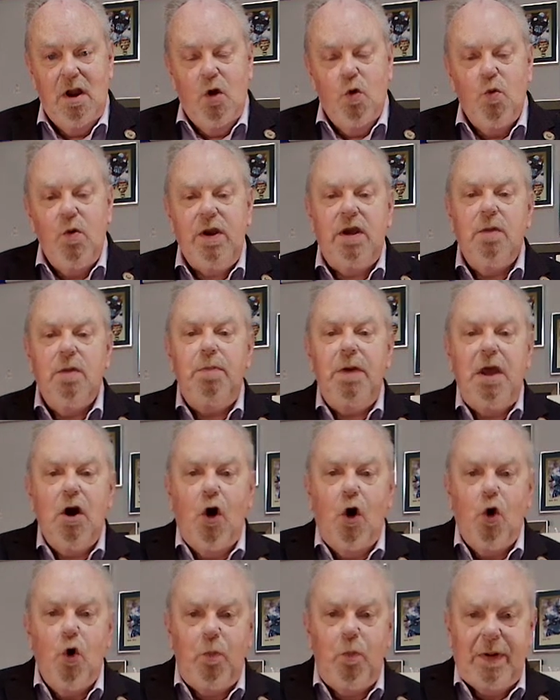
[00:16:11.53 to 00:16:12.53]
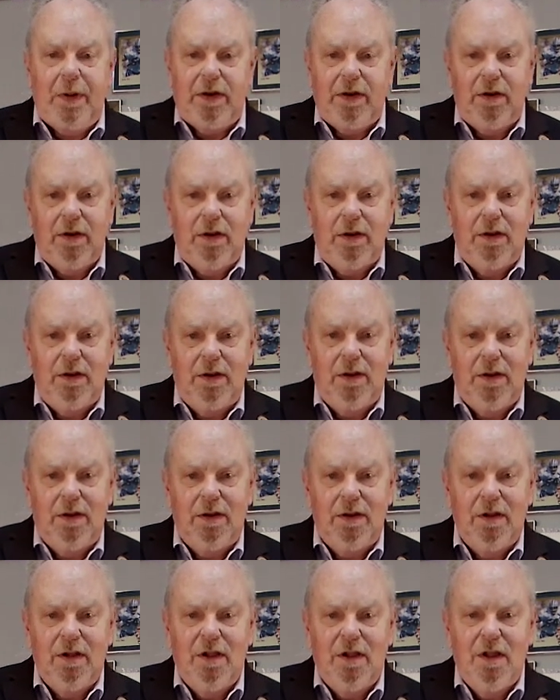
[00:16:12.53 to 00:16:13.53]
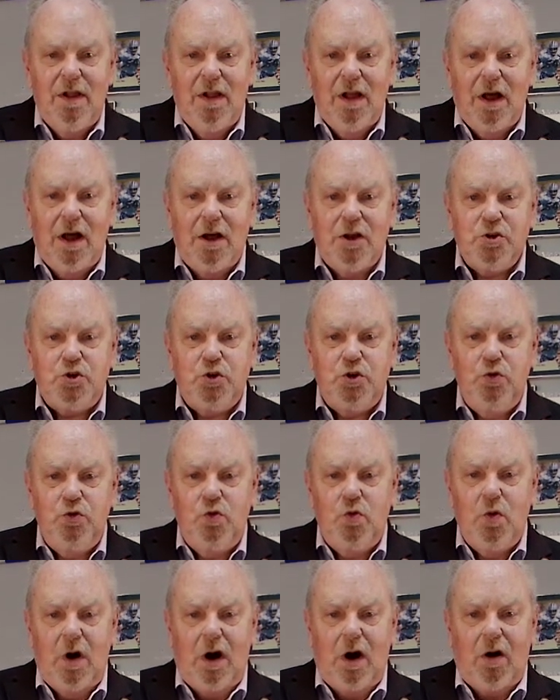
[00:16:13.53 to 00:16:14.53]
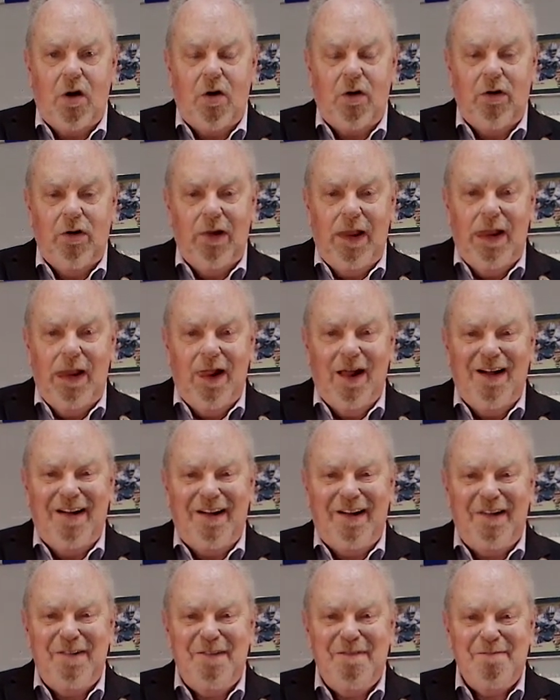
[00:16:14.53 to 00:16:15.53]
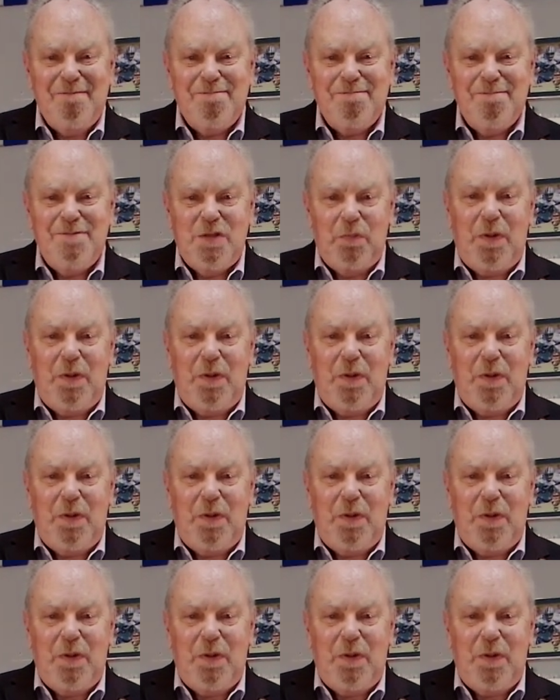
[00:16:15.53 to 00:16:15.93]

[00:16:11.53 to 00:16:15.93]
We can be open to our the